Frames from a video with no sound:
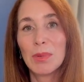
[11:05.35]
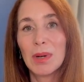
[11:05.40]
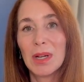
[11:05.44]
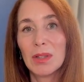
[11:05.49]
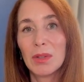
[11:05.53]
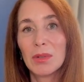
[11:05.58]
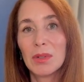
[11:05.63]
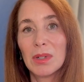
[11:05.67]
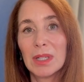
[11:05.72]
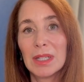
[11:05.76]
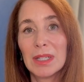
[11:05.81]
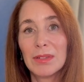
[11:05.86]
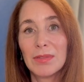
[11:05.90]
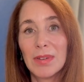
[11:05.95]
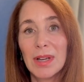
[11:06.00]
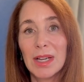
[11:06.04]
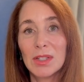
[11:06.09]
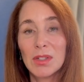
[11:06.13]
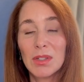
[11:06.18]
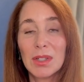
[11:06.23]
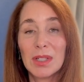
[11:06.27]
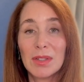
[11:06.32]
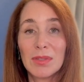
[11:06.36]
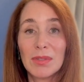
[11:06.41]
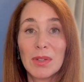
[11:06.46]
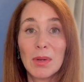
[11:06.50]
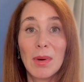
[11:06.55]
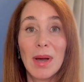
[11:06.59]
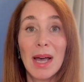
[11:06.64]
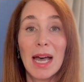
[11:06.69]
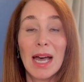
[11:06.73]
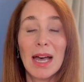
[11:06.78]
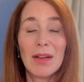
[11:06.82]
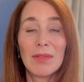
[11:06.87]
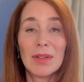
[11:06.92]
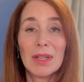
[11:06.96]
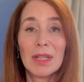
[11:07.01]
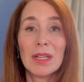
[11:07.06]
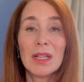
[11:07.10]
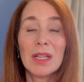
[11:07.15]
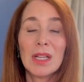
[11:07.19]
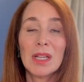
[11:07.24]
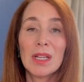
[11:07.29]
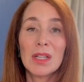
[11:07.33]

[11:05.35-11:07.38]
pylori infection if you have it,